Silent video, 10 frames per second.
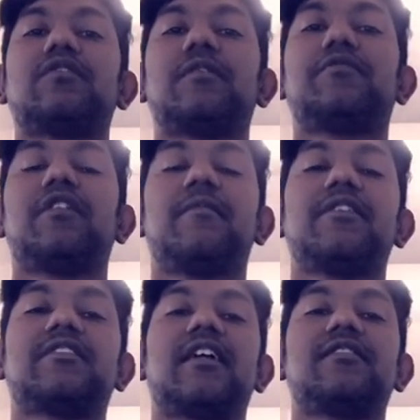up to them
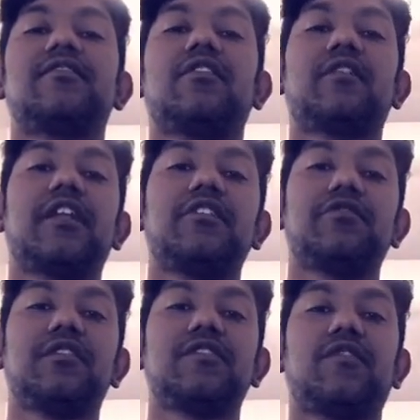and says, can you
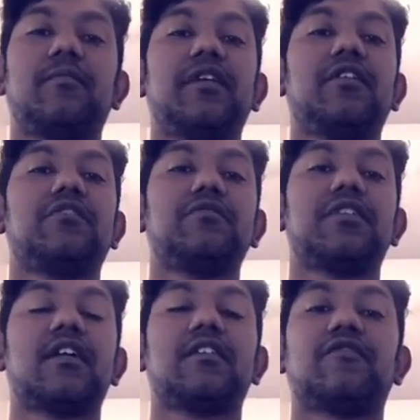do this for me or do
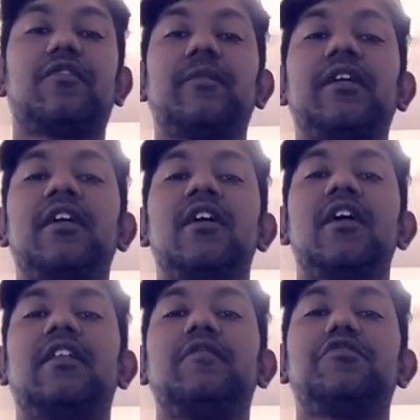that for me?
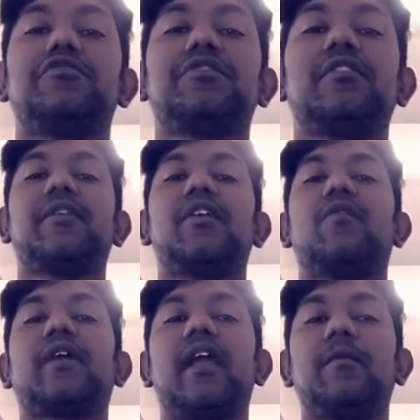They would usually
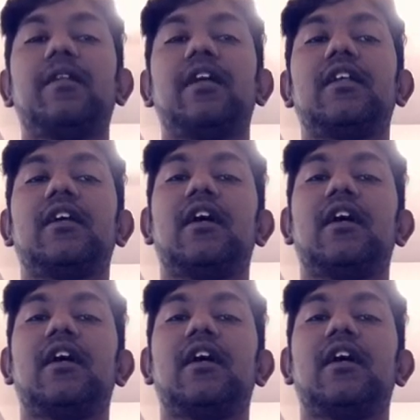okay with it,